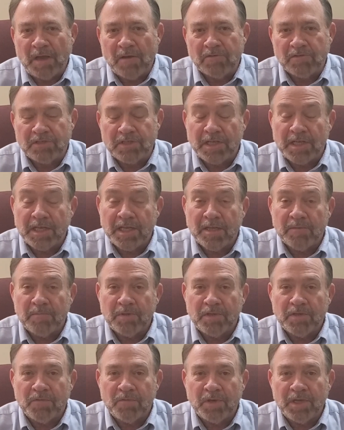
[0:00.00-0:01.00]
I was sitting in
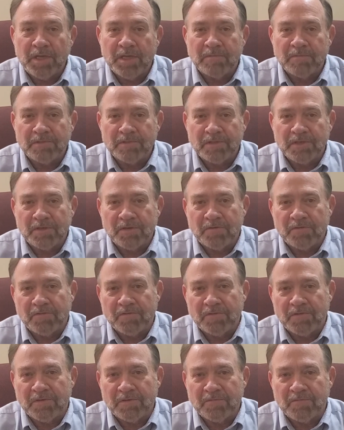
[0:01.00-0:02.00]
between them. So
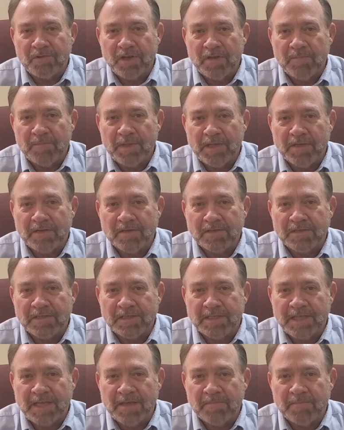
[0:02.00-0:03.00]
when Red Meager
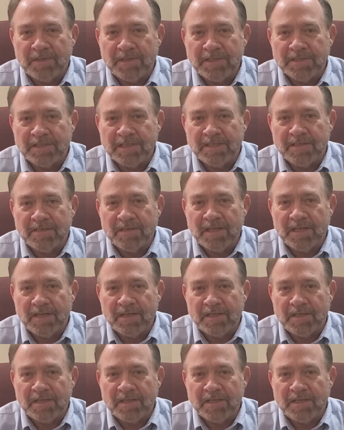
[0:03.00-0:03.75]
came, he said,